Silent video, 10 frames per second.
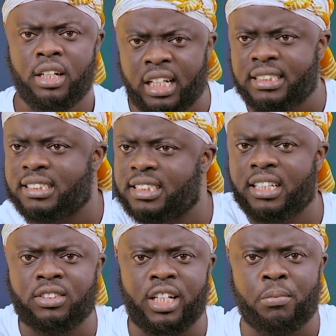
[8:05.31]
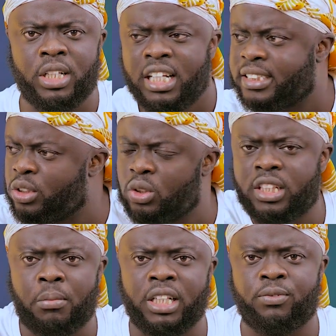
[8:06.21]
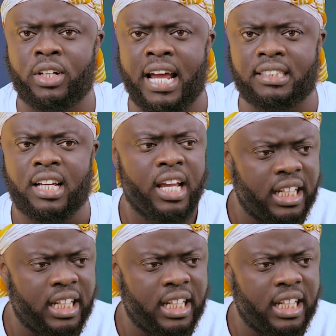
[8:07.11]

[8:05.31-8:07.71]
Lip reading: Let us channel the money. Let us use the money for that.